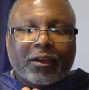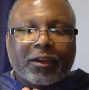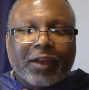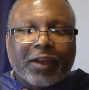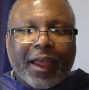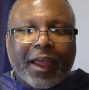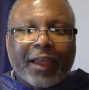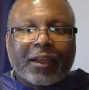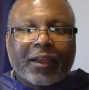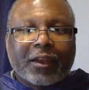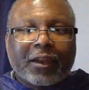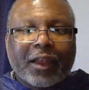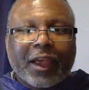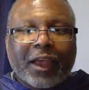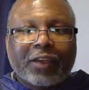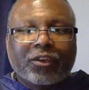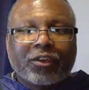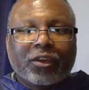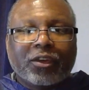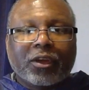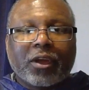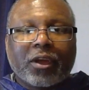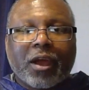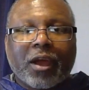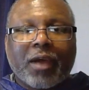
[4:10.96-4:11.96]
Debt
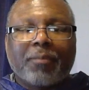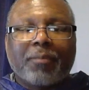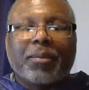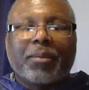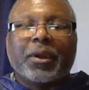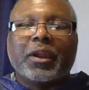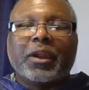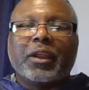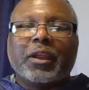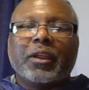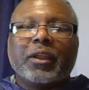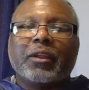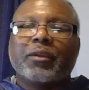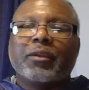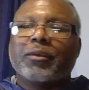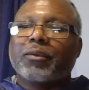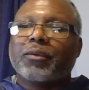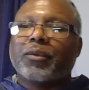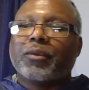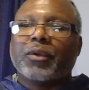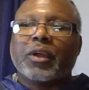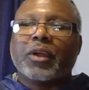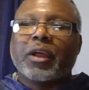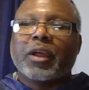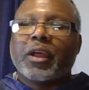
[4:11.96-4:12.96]
collection company,
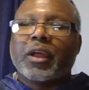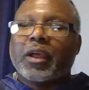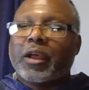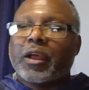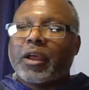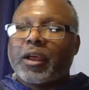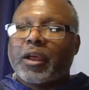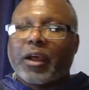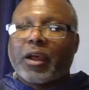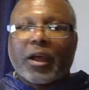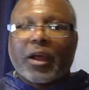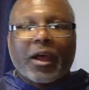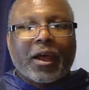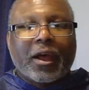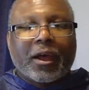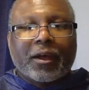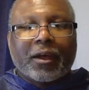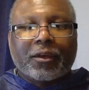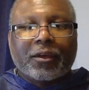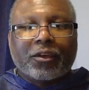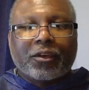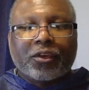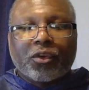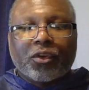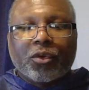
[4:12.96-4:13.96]

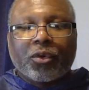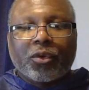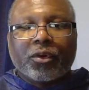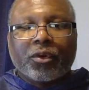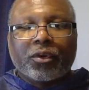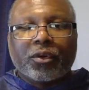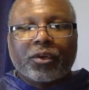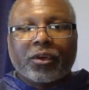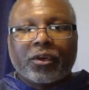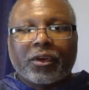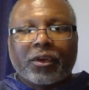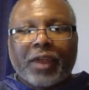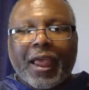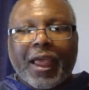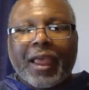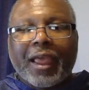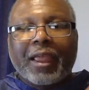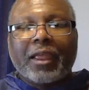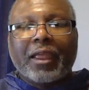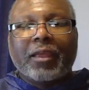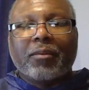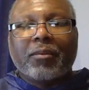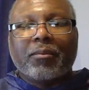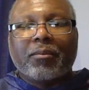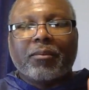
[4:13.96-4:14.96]
your
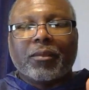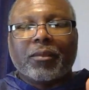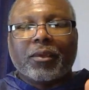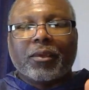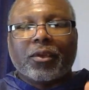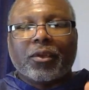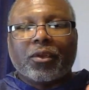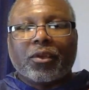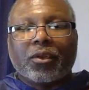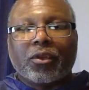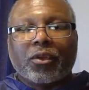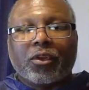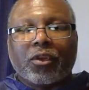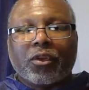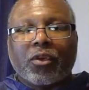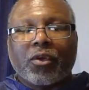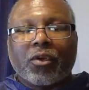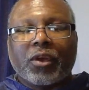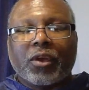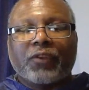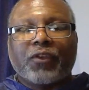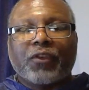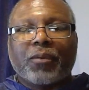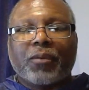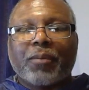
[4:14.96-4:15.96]
name,
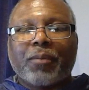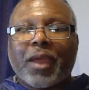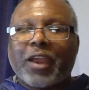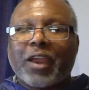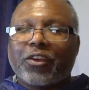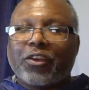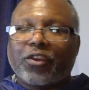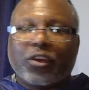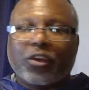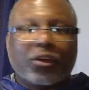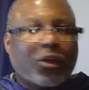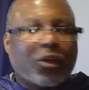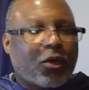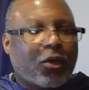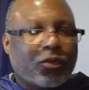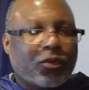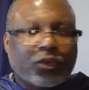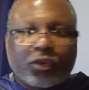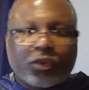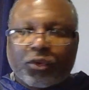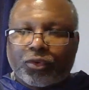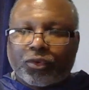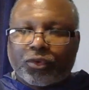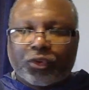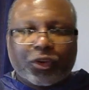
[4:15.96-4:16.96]
your information, no
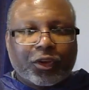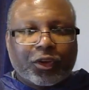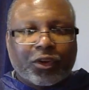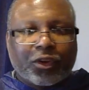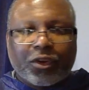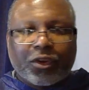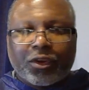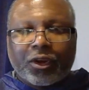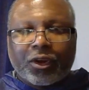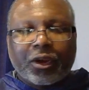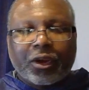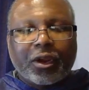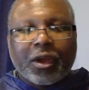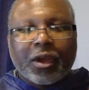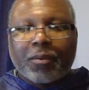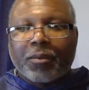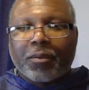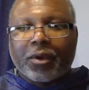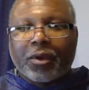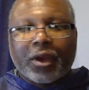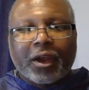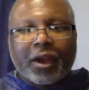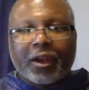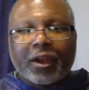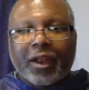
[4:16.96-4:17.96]
social security
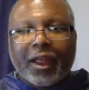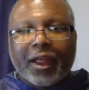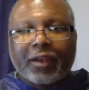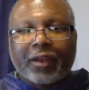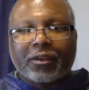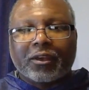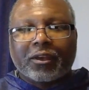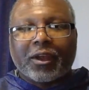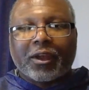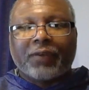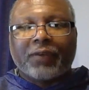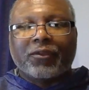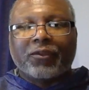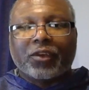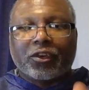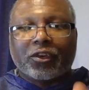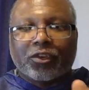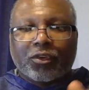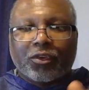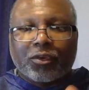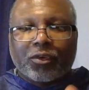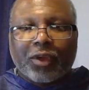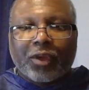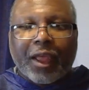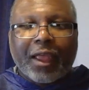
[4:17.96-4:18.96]
number, none of that stuff, just
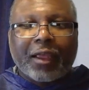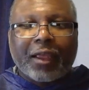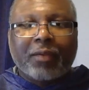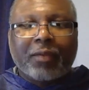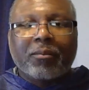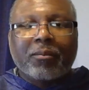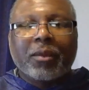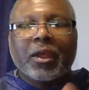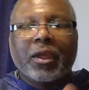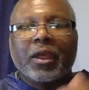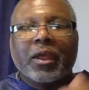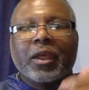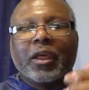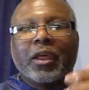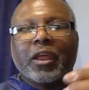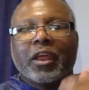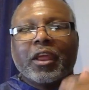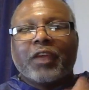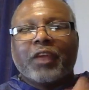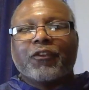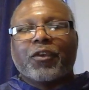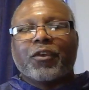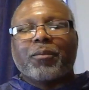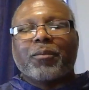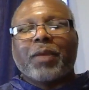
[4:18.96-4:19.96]
your name,
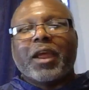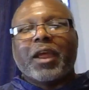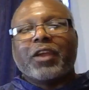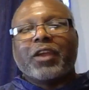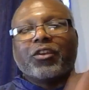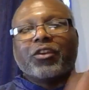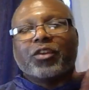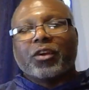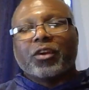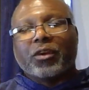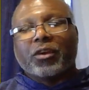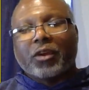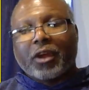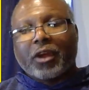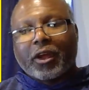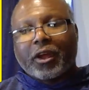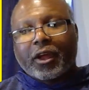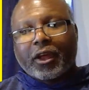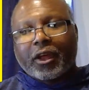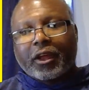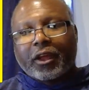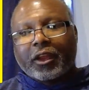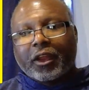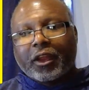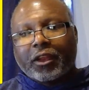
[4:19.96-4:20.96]
information,
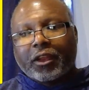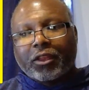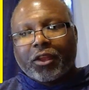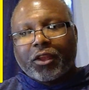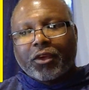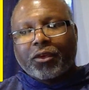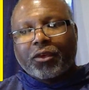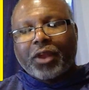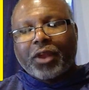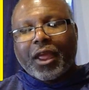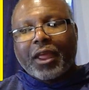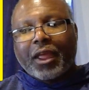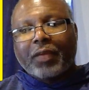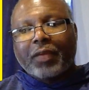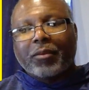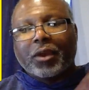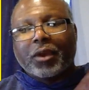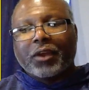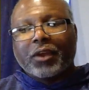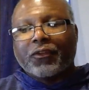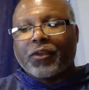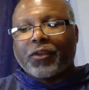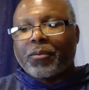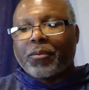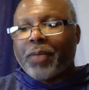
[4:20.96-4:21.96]
and their name
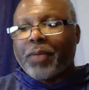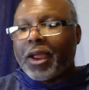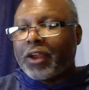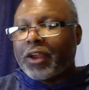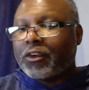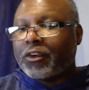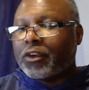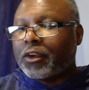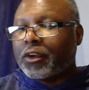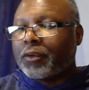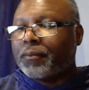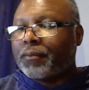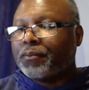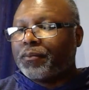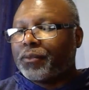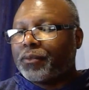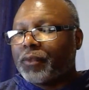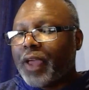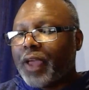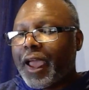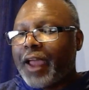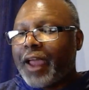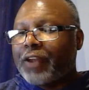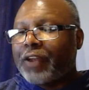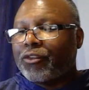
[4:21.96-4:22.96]
and information,
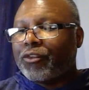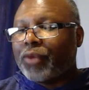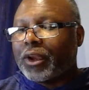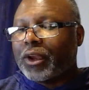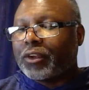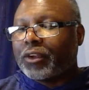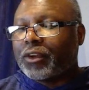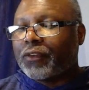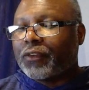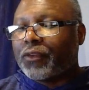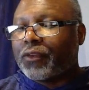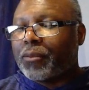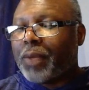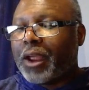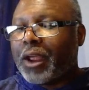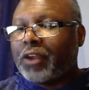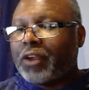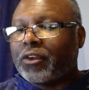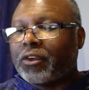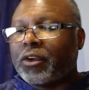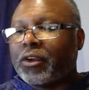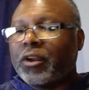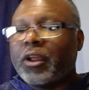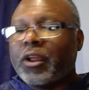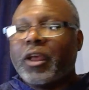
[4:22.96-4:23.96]
address
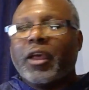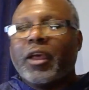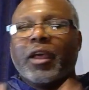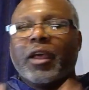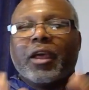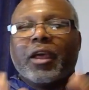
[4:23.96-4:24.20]
information,